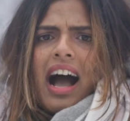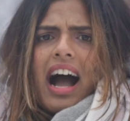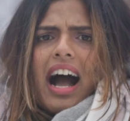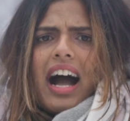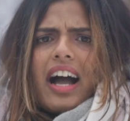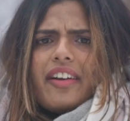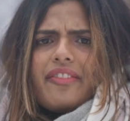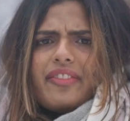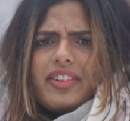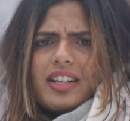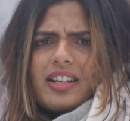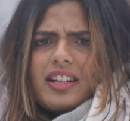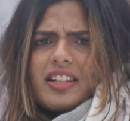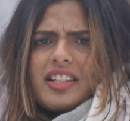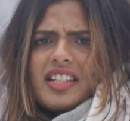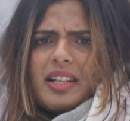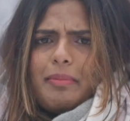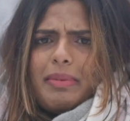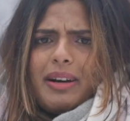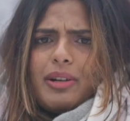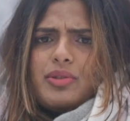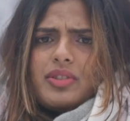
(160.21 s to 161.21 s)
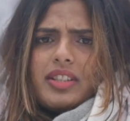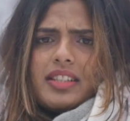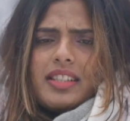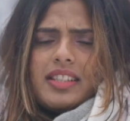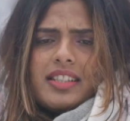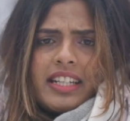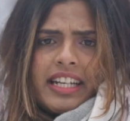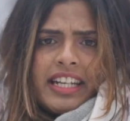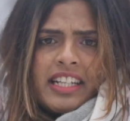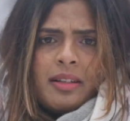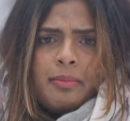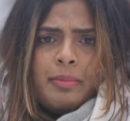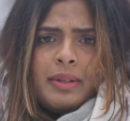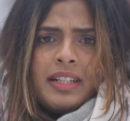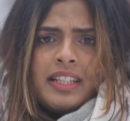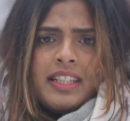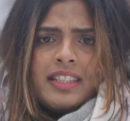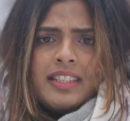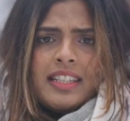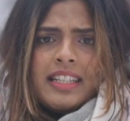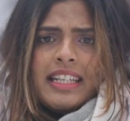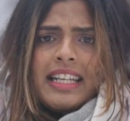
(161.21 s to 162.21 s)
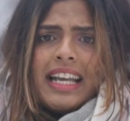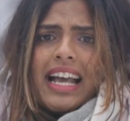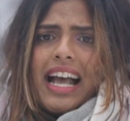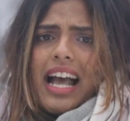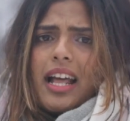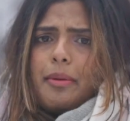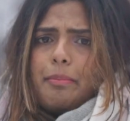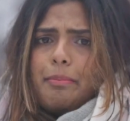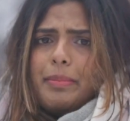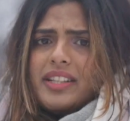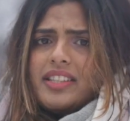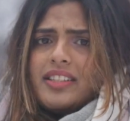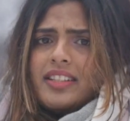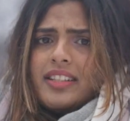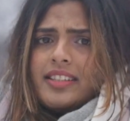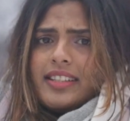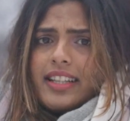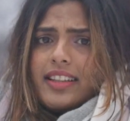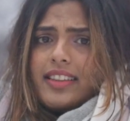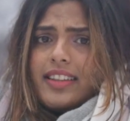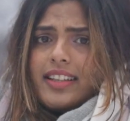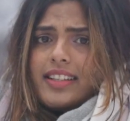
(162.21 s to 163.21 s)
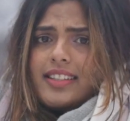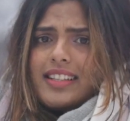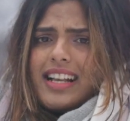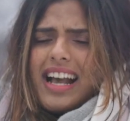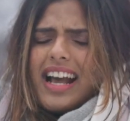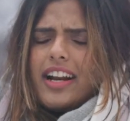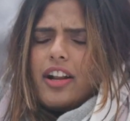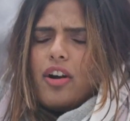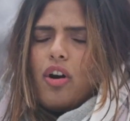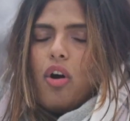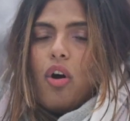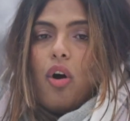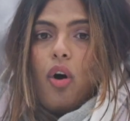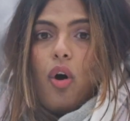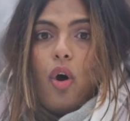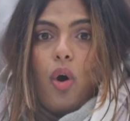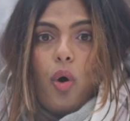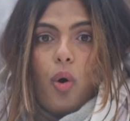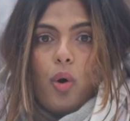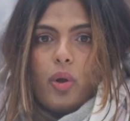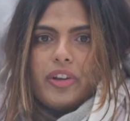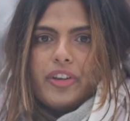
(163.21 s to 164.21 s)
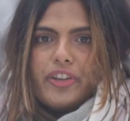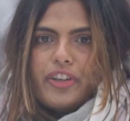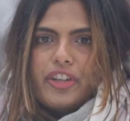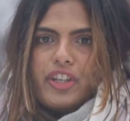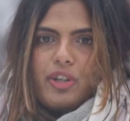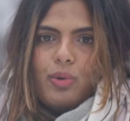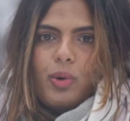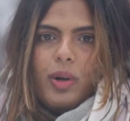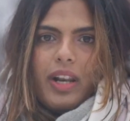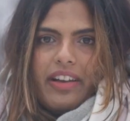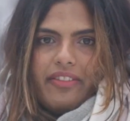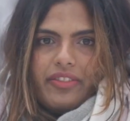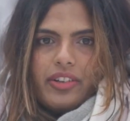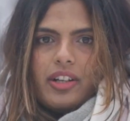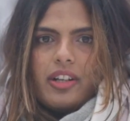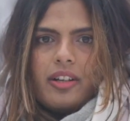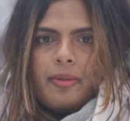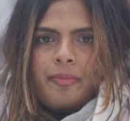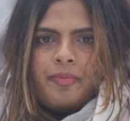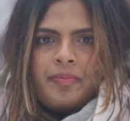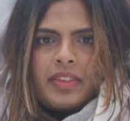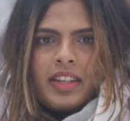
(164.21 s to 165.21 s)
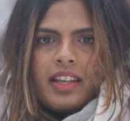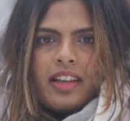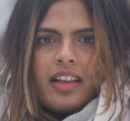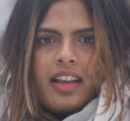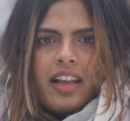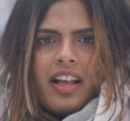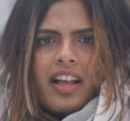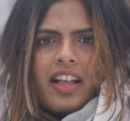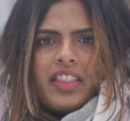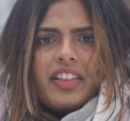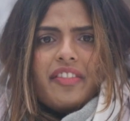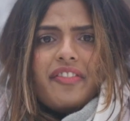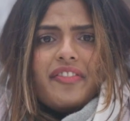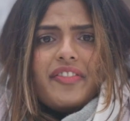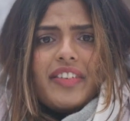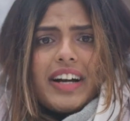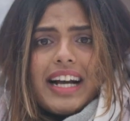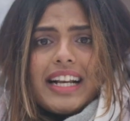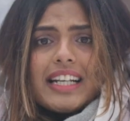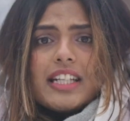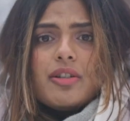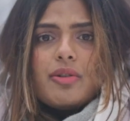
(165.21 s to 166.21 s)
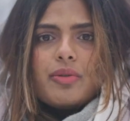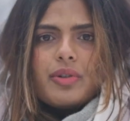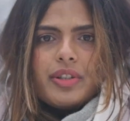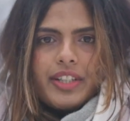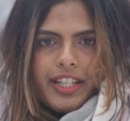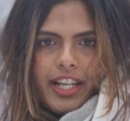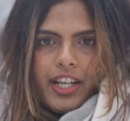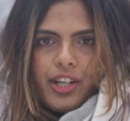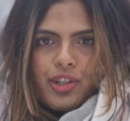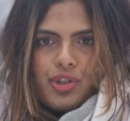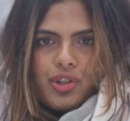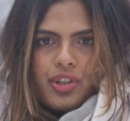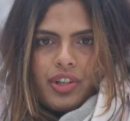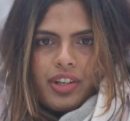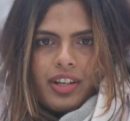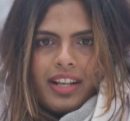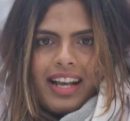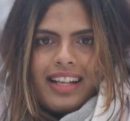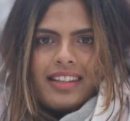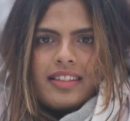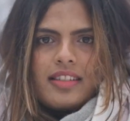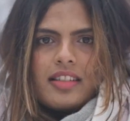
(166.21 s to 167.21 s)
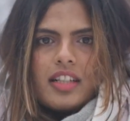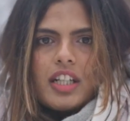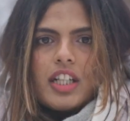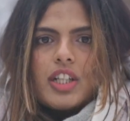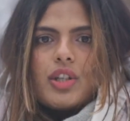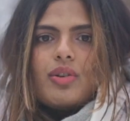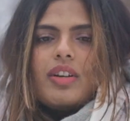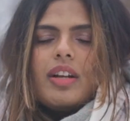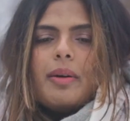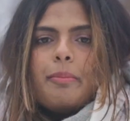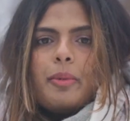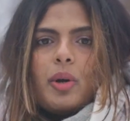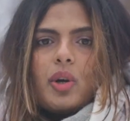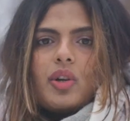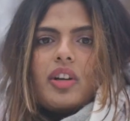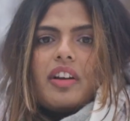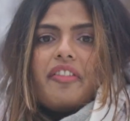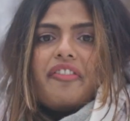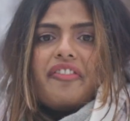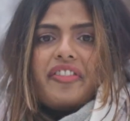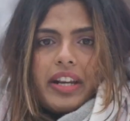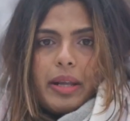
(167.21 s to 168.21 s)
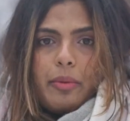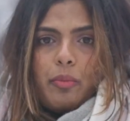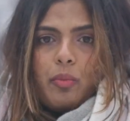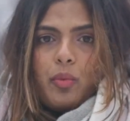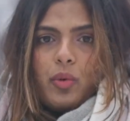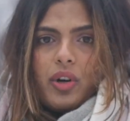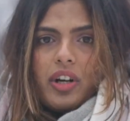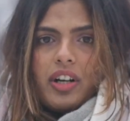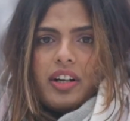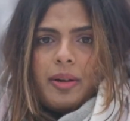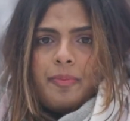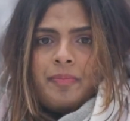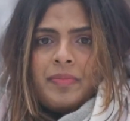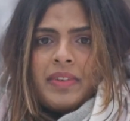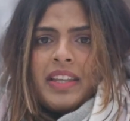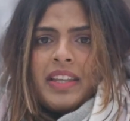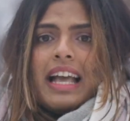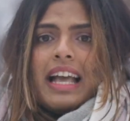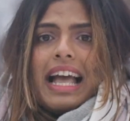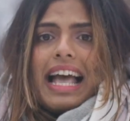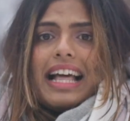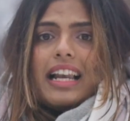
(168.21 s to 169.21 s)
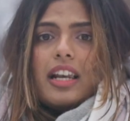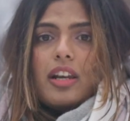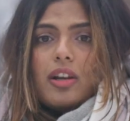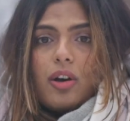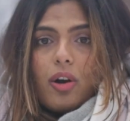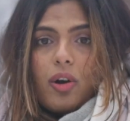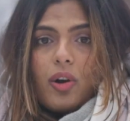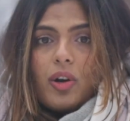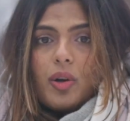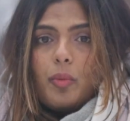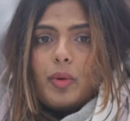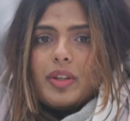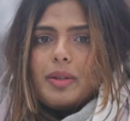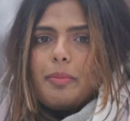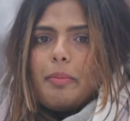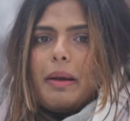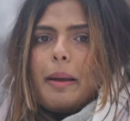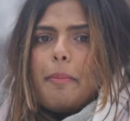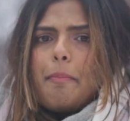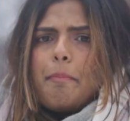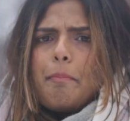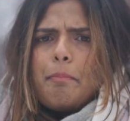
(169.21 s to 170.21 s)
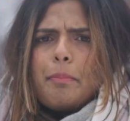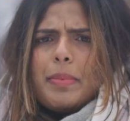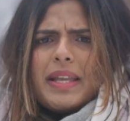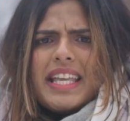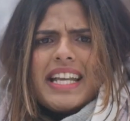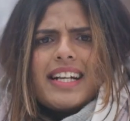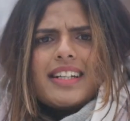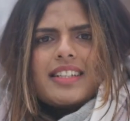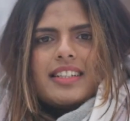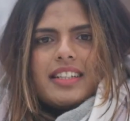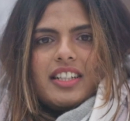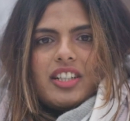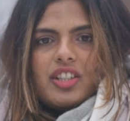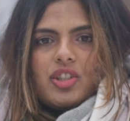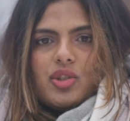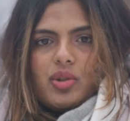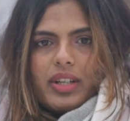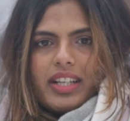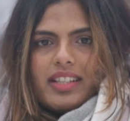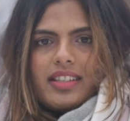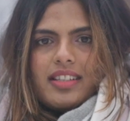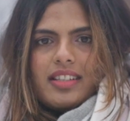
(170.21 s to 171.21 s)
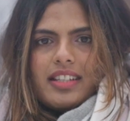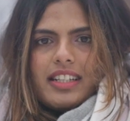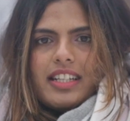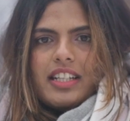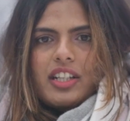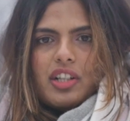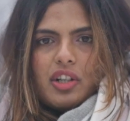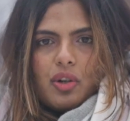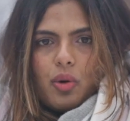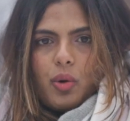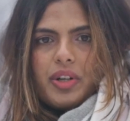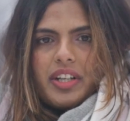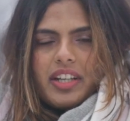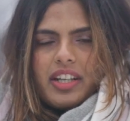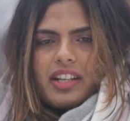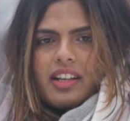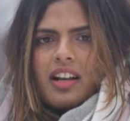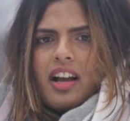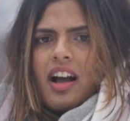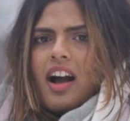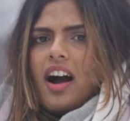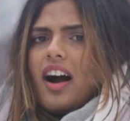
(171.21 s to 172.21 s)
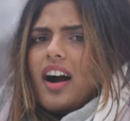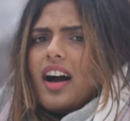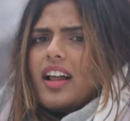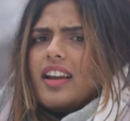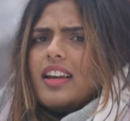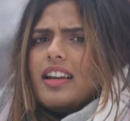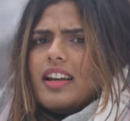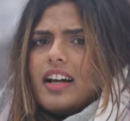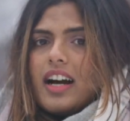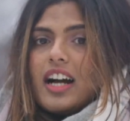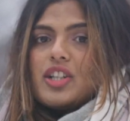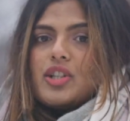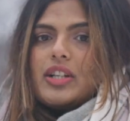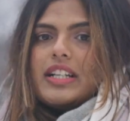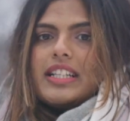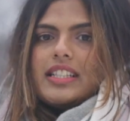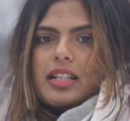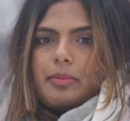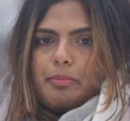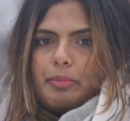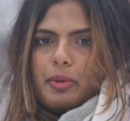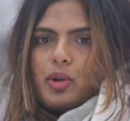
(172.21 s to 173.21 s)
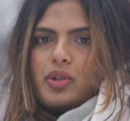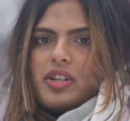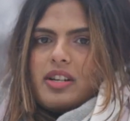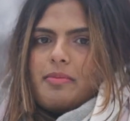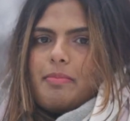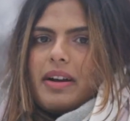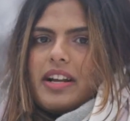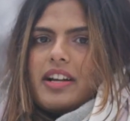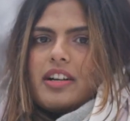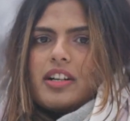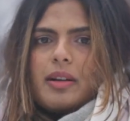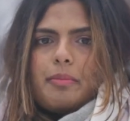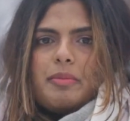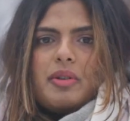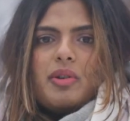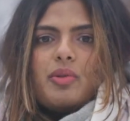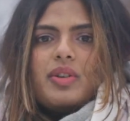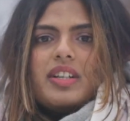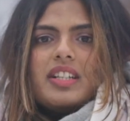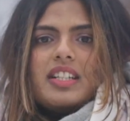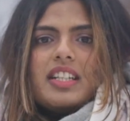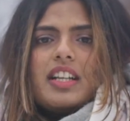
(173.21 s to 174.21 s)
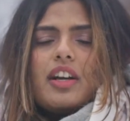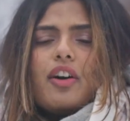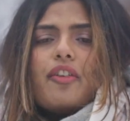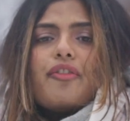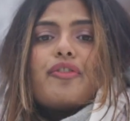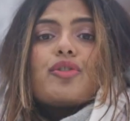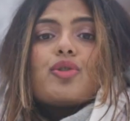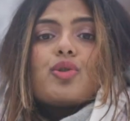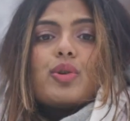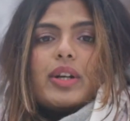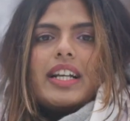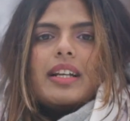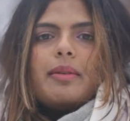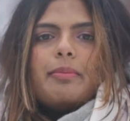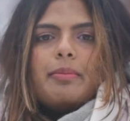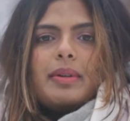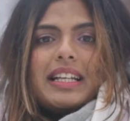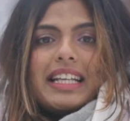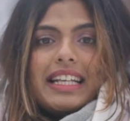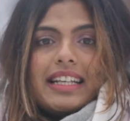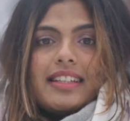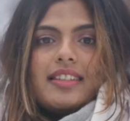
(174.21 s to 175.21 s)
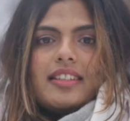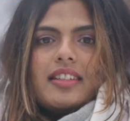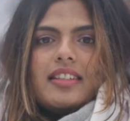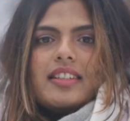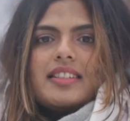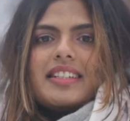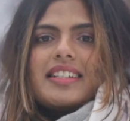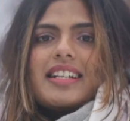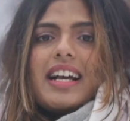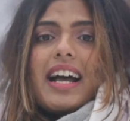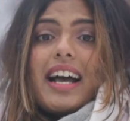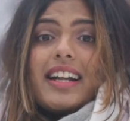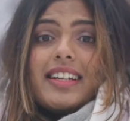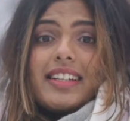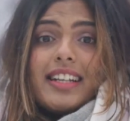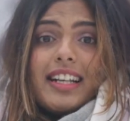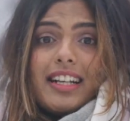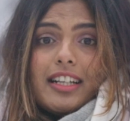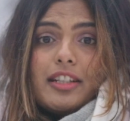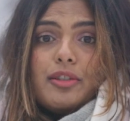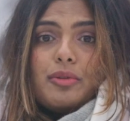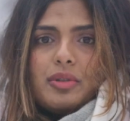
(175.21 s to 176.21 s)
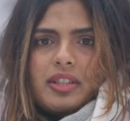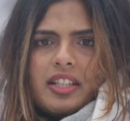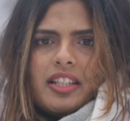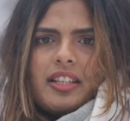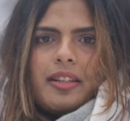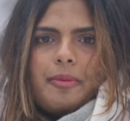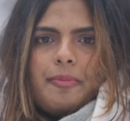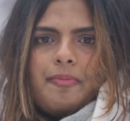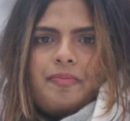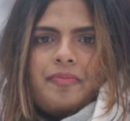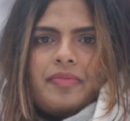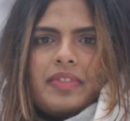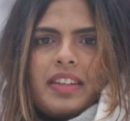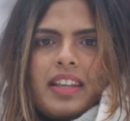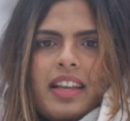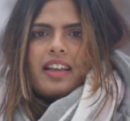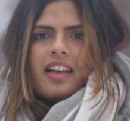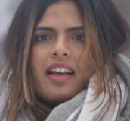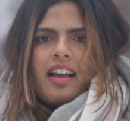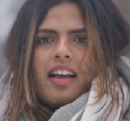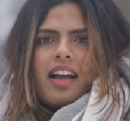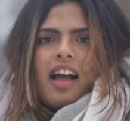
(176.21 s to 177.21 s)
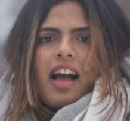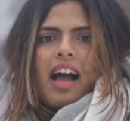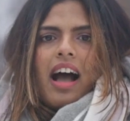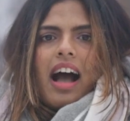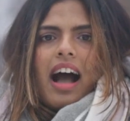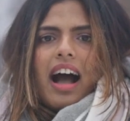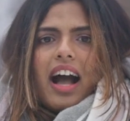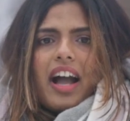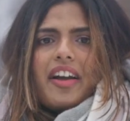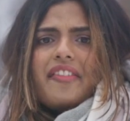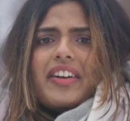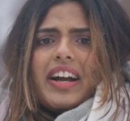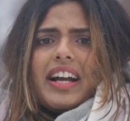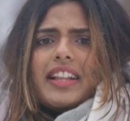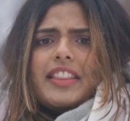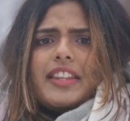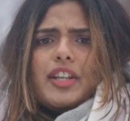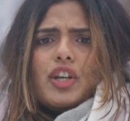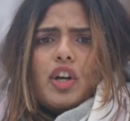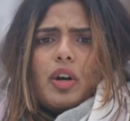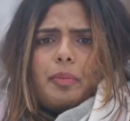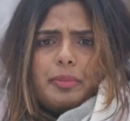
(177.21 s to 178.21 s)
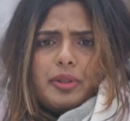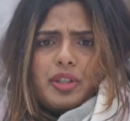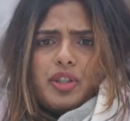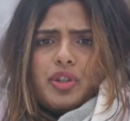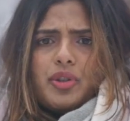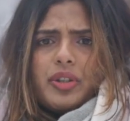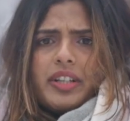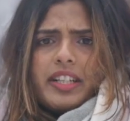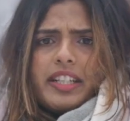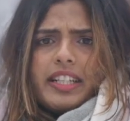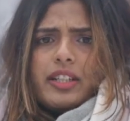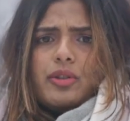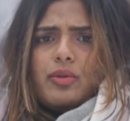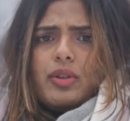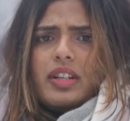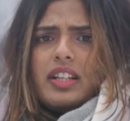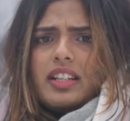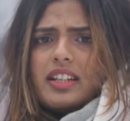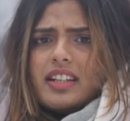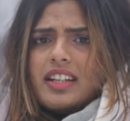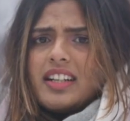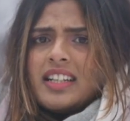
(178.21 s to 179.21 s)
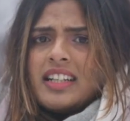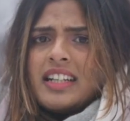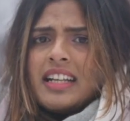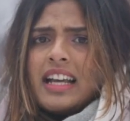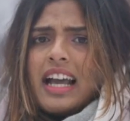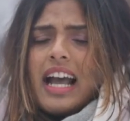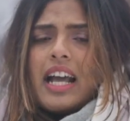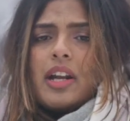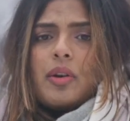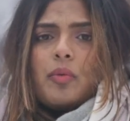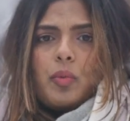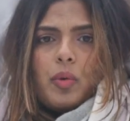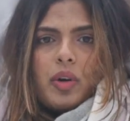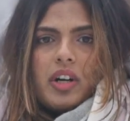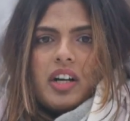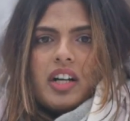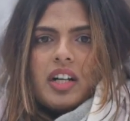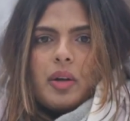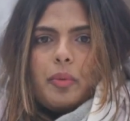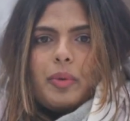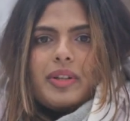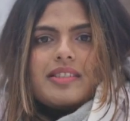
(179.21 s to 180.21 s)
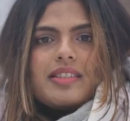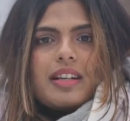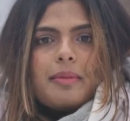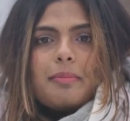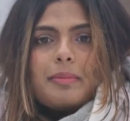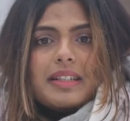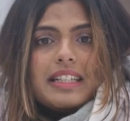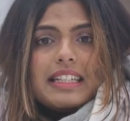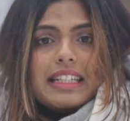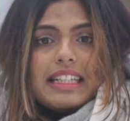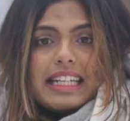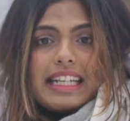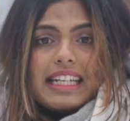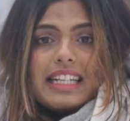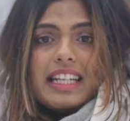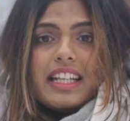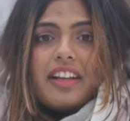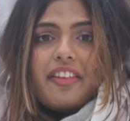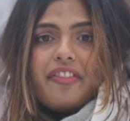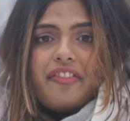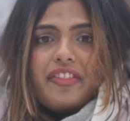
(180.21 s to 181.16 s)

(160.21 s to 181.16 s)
I've learned about sustainability and business ethics at a whole new level. The value creation and circular model framework, along with my piqued interest in coding, are largely supported by a community of trailblazers at LUT. I've had the opportunity to learn and work with some leading